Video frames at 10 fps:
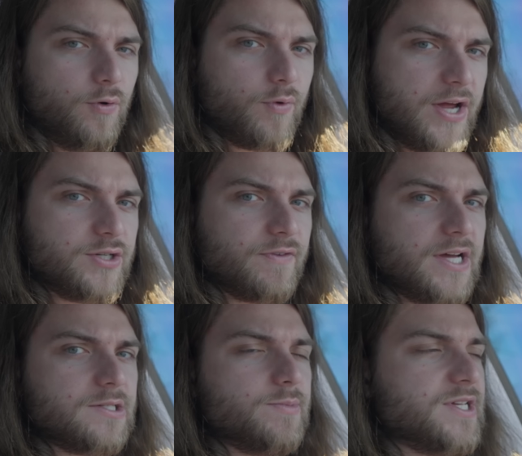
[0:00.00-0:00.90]
range of
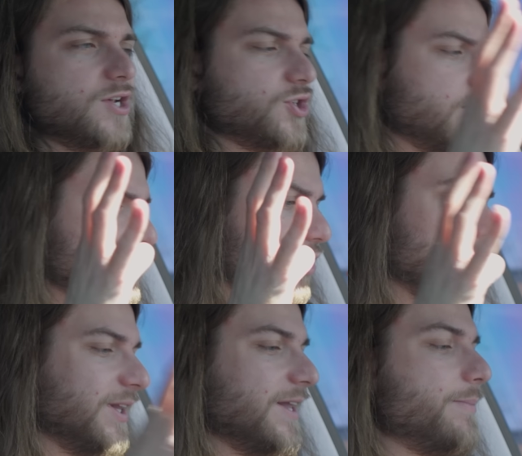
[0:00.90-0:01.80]
customization. These aren't
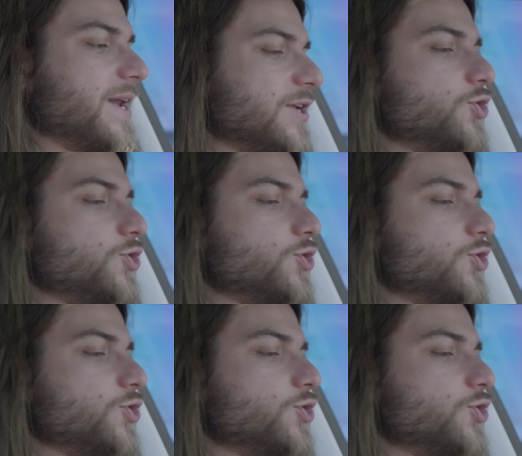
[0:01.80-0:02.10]
limited